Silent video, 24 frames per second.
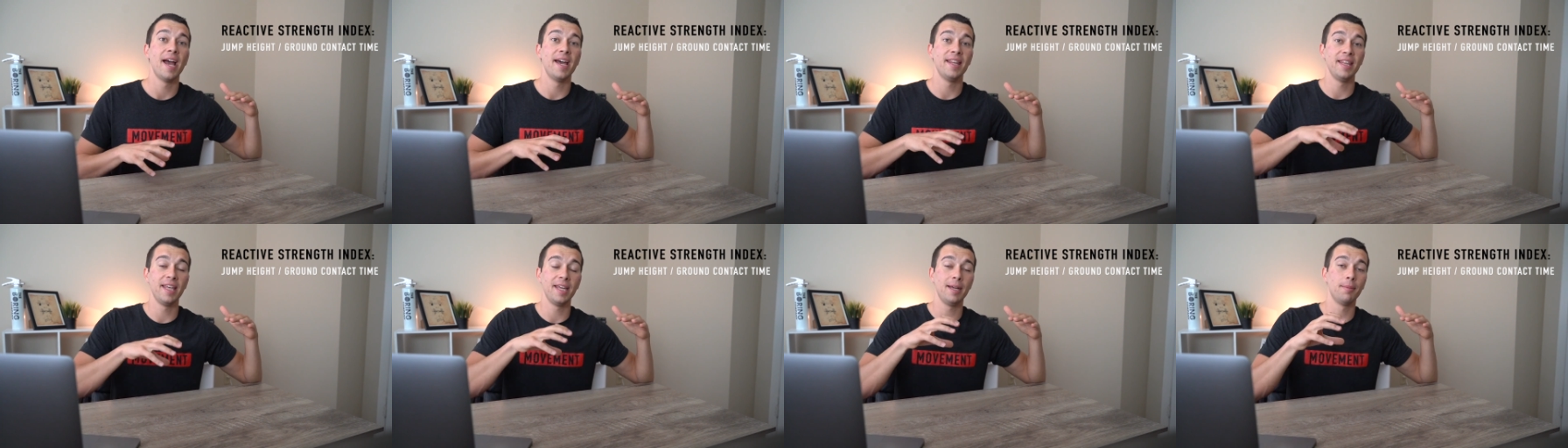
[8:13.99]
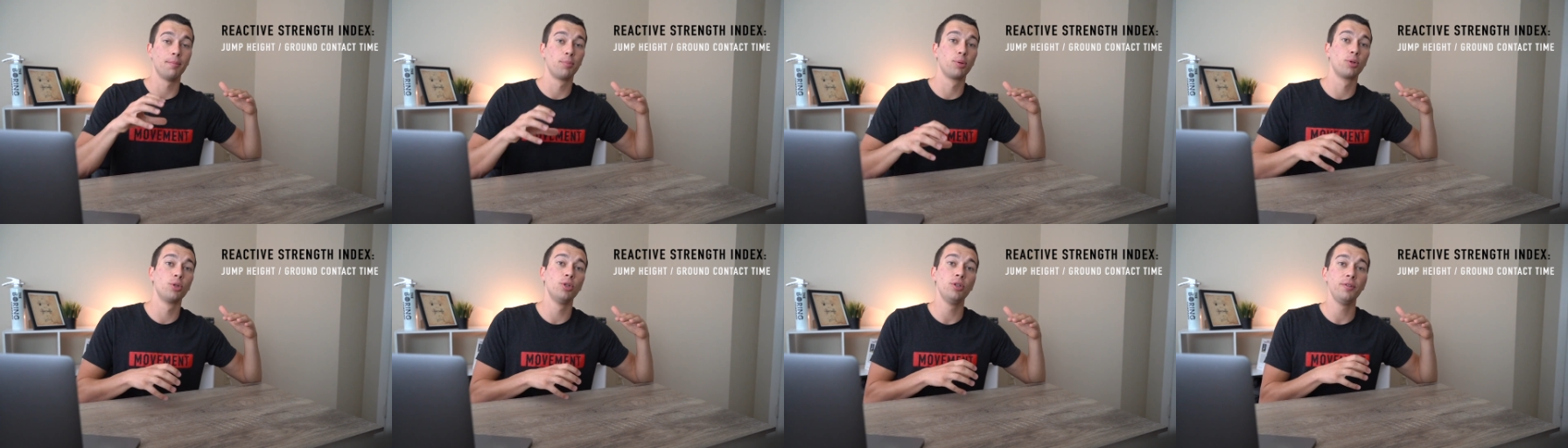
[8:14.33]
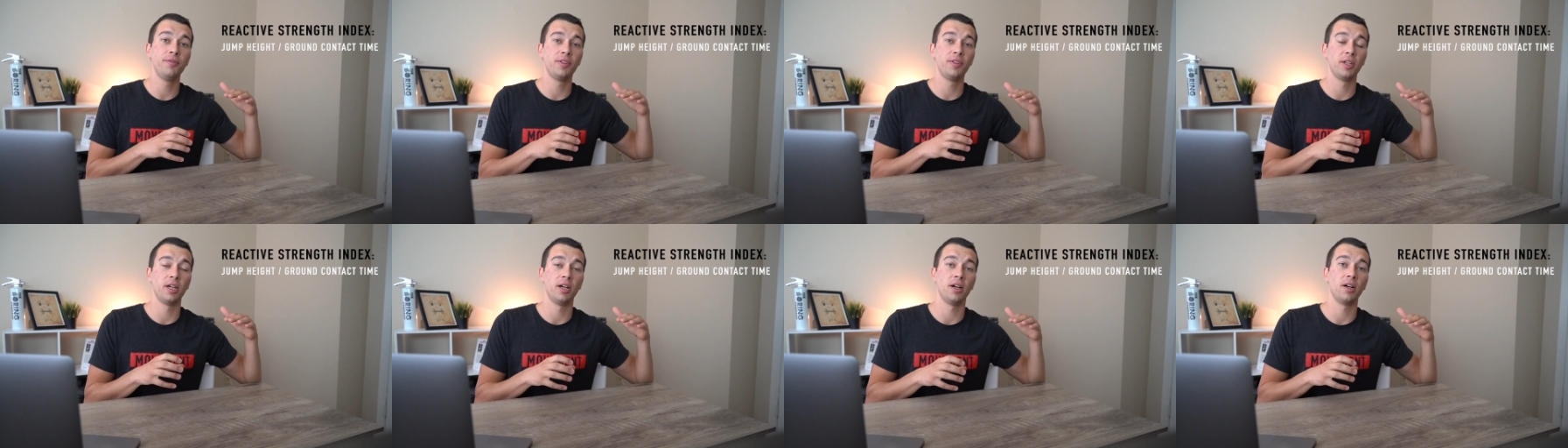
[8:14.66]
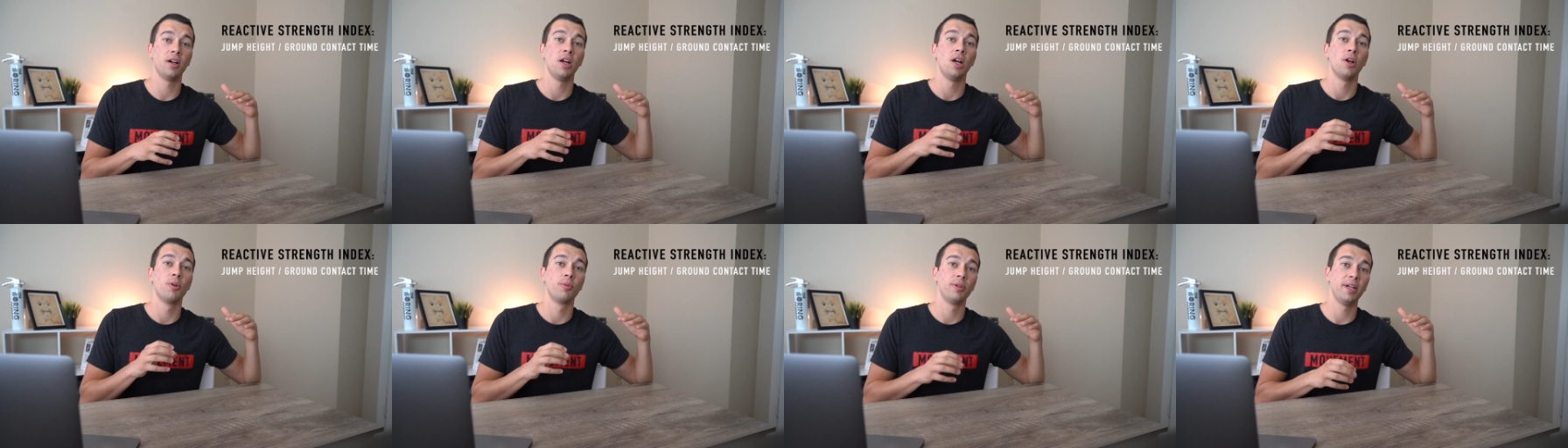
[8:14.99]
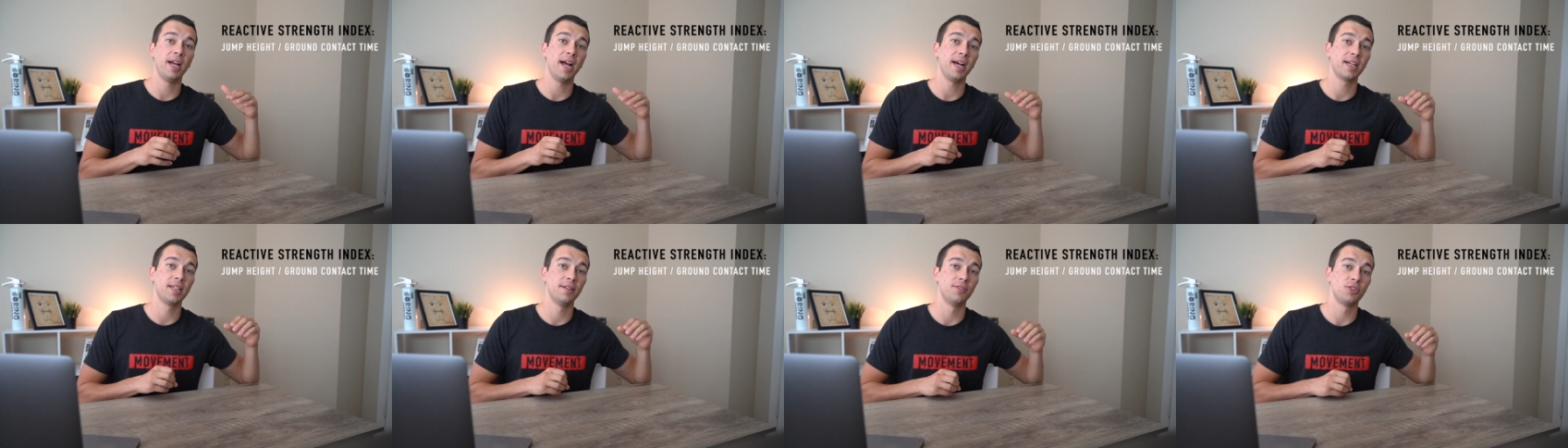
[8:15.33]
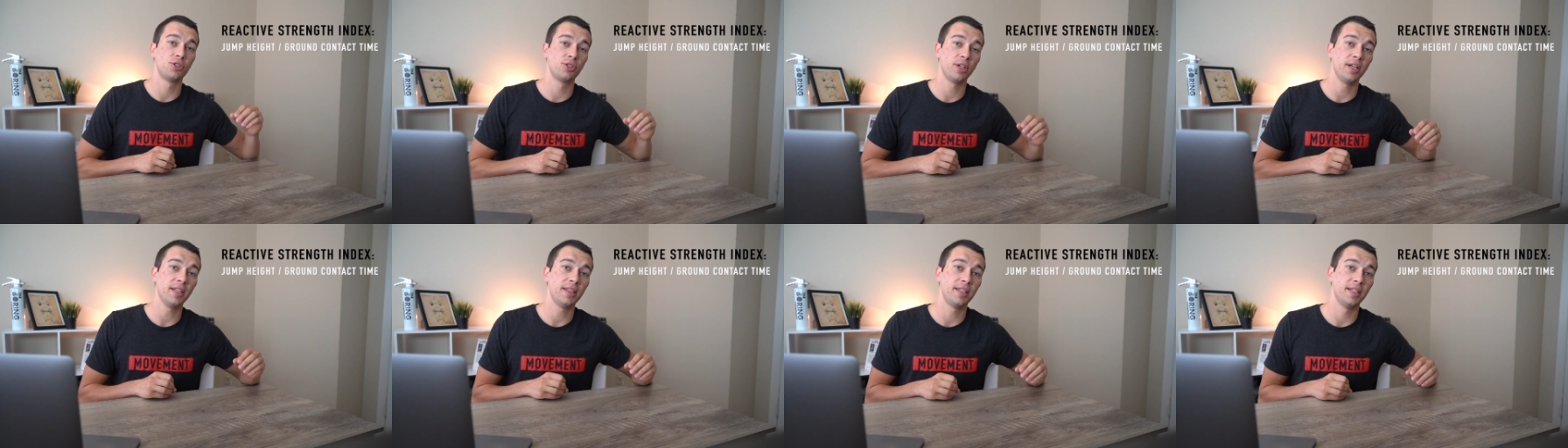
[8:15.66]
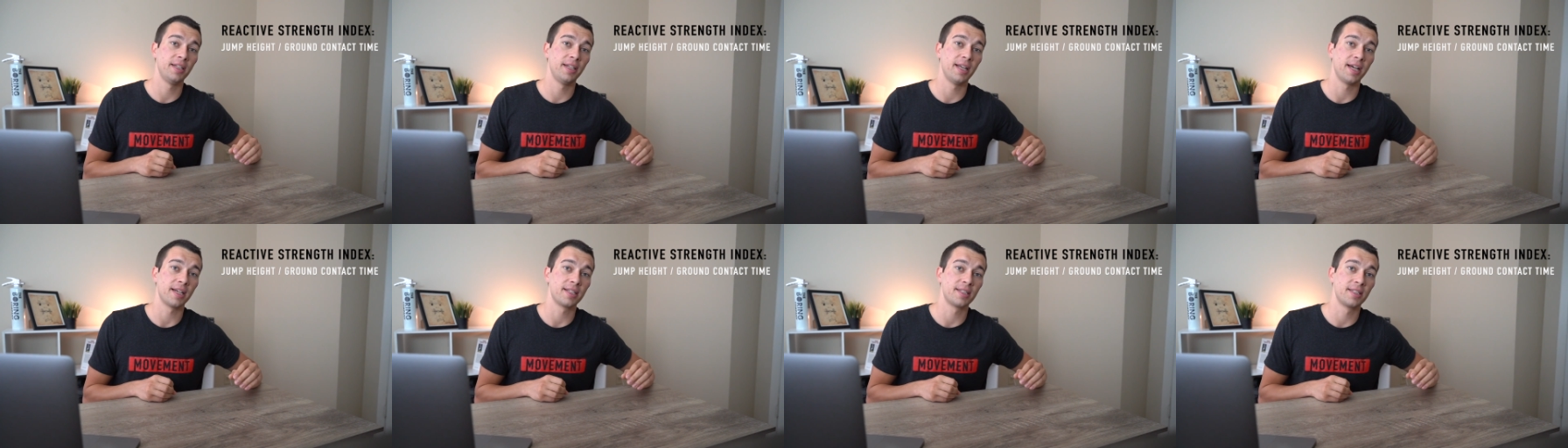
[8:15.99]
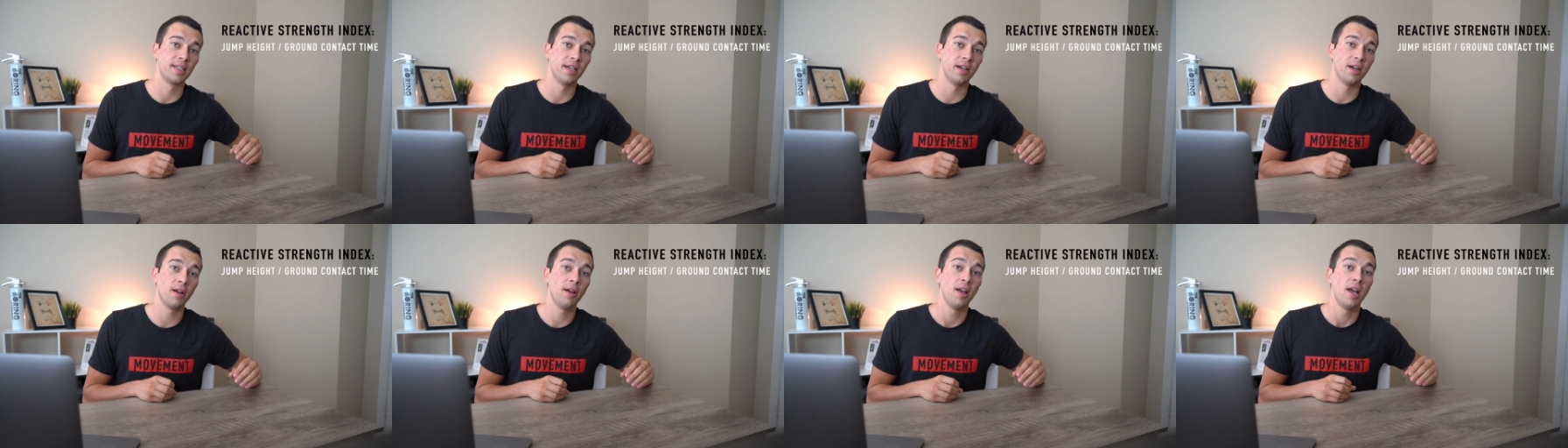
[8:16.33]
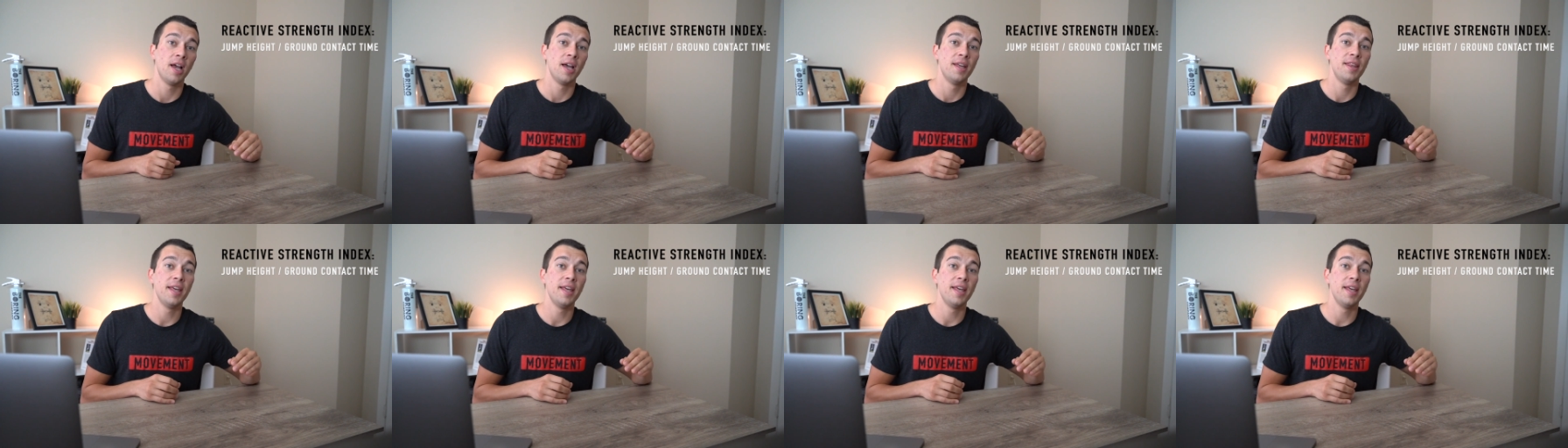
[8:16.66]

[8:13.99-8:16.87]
and they improve their reactive strength index there,